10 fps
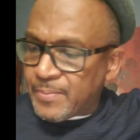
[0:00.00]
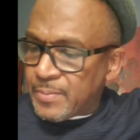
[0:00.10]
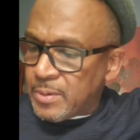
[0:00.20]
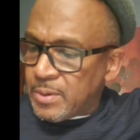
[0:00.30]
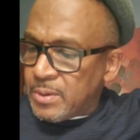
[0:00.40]

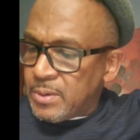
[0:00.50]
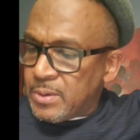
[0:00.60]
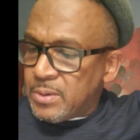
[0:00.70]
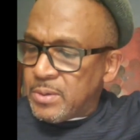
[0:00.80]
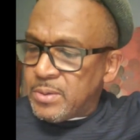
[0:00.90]

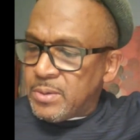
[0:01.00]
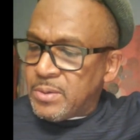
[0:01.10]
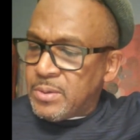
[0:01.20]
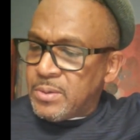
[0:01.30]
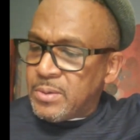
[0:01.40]

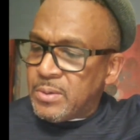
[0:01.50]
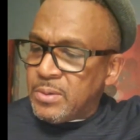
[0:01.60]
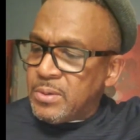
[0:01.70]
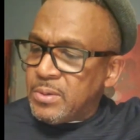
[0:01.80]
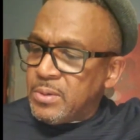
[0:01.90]

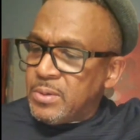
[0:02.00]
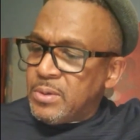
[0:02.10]
Nothing is said.